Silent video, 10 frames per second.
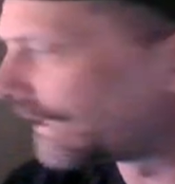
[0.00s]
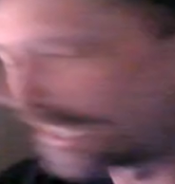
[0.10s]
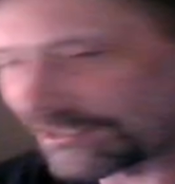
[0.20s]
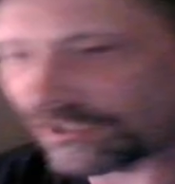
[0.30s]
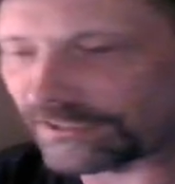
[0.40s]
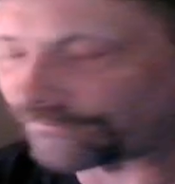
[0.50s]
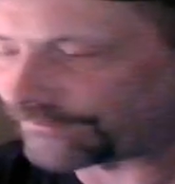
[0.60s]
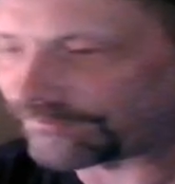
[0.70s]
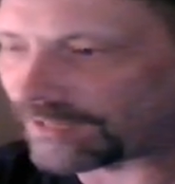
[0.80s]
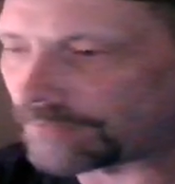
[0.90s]
That's like the
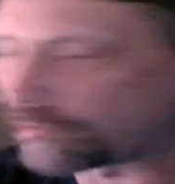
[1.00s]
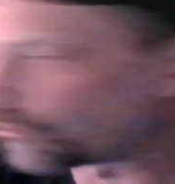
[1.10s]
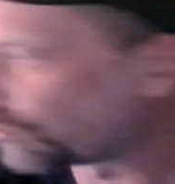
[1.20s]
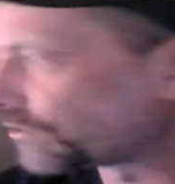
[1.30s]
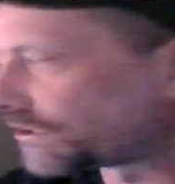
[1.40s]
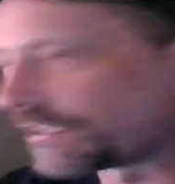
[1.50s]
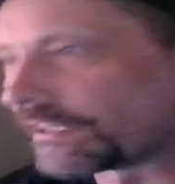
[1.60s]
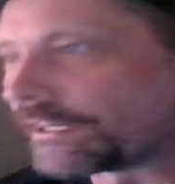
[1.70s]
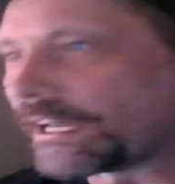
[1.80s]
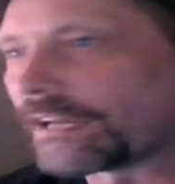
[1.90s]
5th time in a row she's
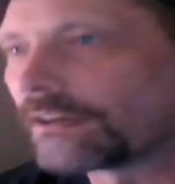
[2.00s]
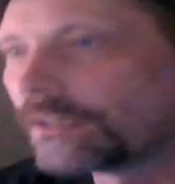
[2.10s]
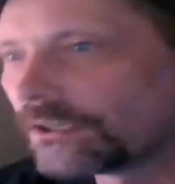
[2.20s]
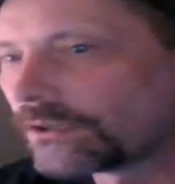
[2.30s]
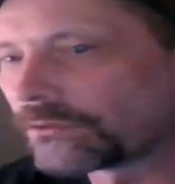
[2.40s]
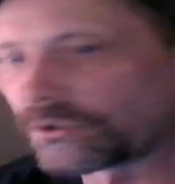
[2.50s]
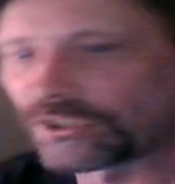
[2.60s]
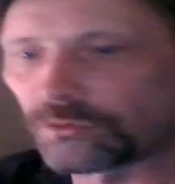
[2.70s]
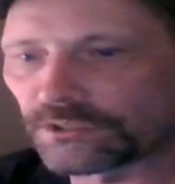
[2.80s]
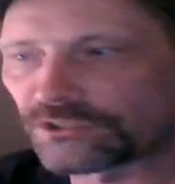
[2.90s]
done that, where
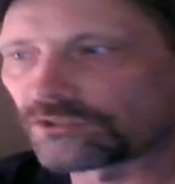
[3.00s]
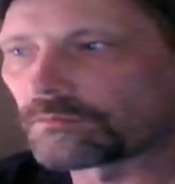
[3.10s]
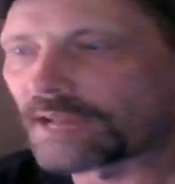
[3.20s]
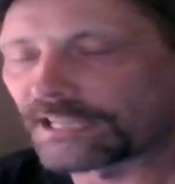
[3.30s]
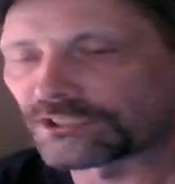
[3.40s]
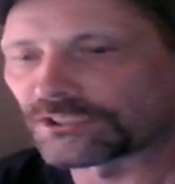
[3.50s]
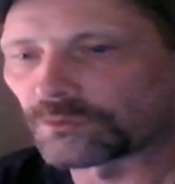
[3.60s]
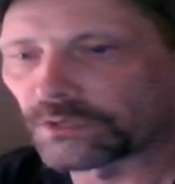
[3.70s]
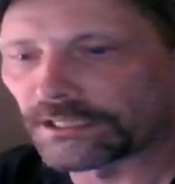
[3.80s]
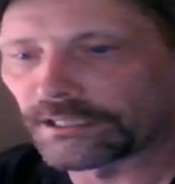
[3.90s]
she wins 2 matches in
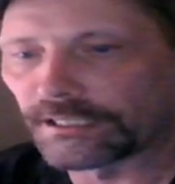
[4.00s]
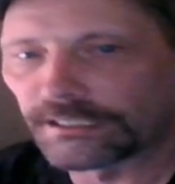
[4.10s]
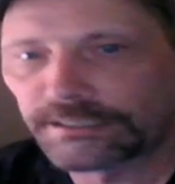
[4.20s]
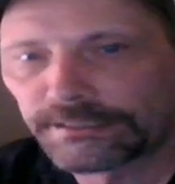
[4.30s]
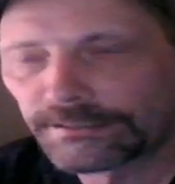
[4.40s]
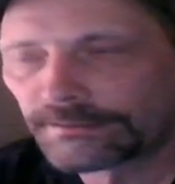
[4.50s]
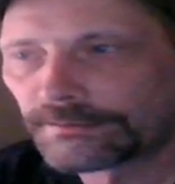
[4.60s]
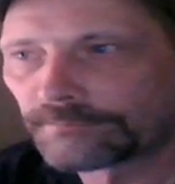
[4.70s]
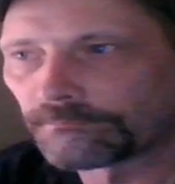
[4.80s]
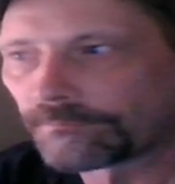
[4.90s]
one night.
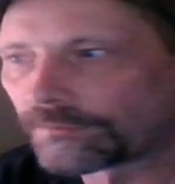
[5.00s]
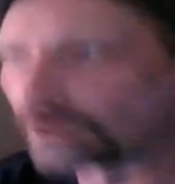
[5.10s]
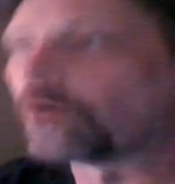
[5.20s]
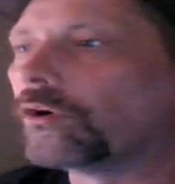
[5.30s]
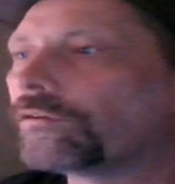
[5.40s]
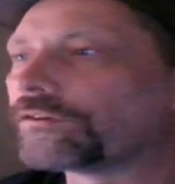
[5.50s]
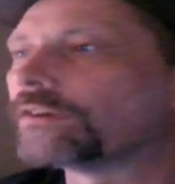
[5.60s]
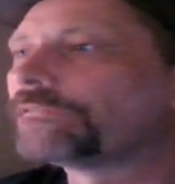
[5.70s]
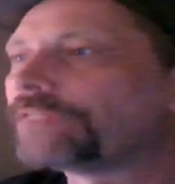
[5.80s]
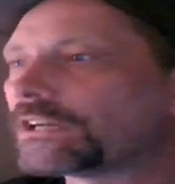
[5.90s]
They're over
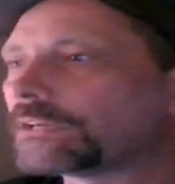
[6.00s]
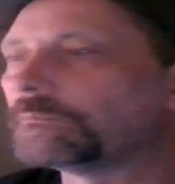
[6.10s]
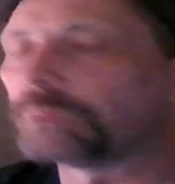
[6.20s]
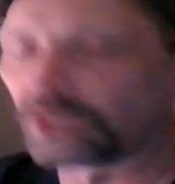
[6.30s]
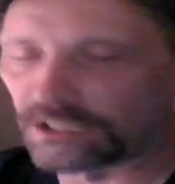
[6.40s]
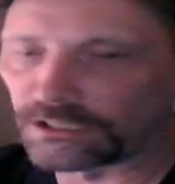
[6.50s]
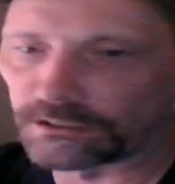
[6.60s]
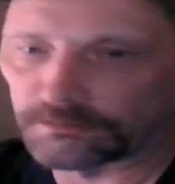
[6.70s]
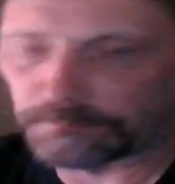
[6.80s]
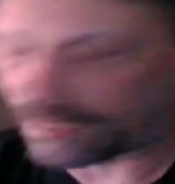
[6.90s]
fucking booking
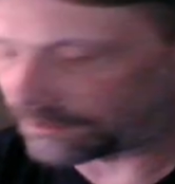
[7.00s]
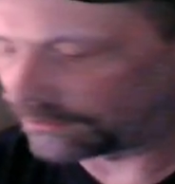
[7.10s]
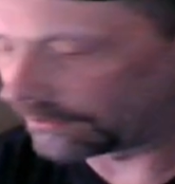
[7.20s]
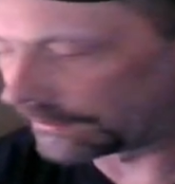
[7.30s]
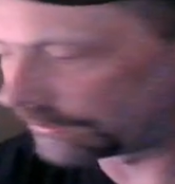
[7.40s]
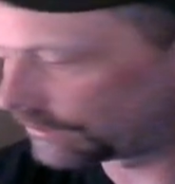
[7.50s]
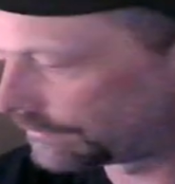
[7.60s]
Becky Lynch.